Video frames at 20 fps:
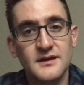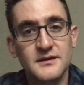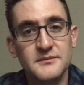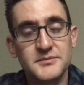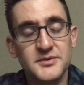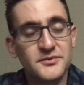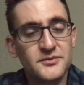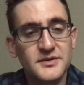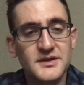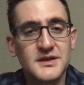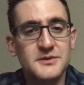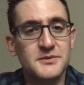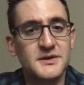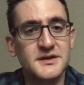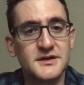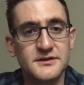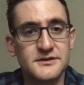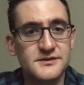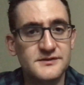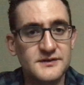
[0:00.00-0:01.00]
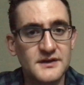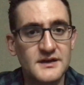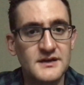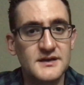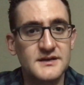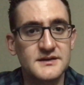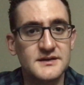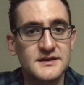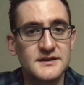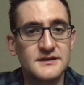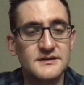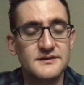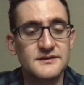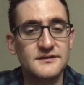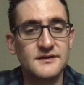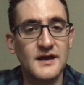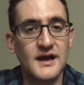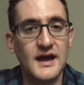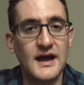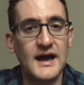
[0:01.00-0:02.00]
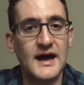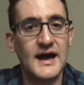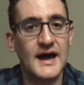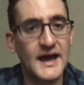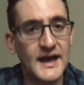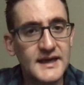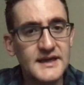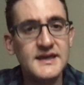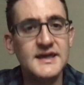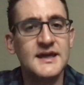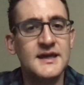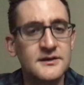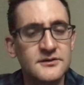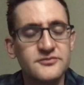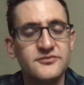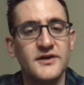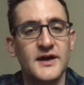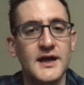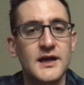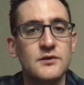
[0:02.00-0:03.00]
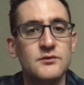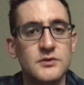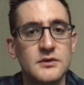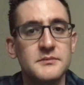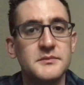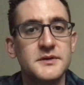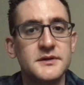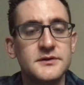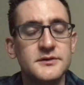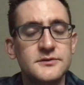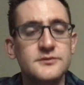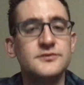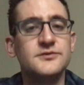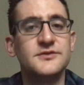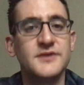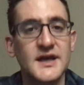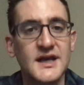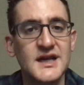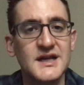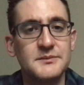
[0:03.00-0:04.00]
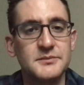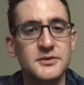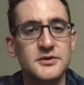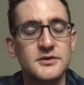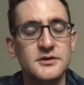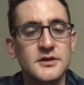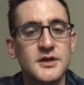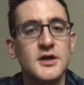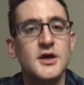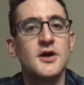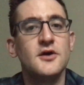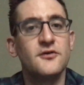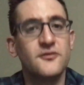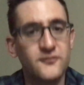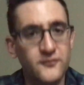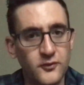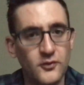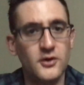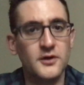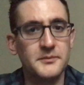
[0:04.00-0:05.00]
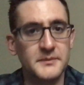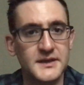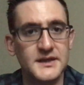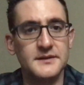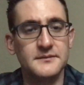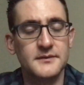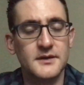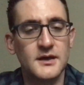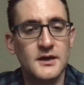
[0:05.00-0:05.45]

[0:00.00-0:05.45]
But really what you're saying is, I can't find a woman who's dateable for me.